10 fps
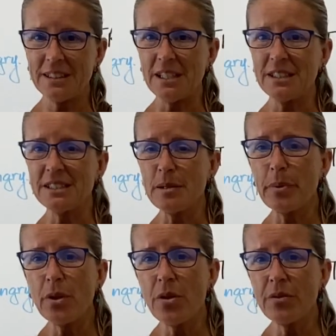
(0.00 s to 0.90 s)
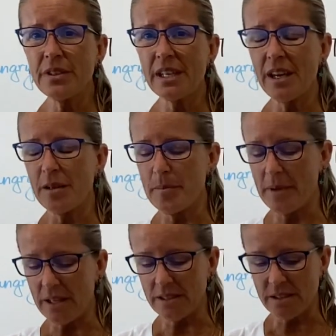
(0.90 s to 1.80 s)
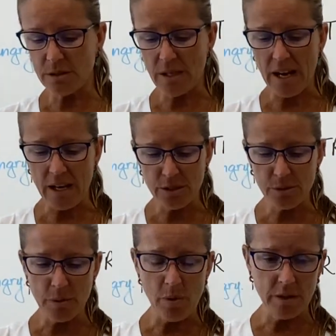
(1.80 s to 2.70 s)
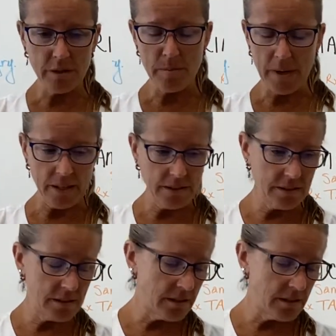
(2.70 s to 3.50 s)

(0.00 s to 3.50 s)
The simple over-the-counter medicines actually work the best.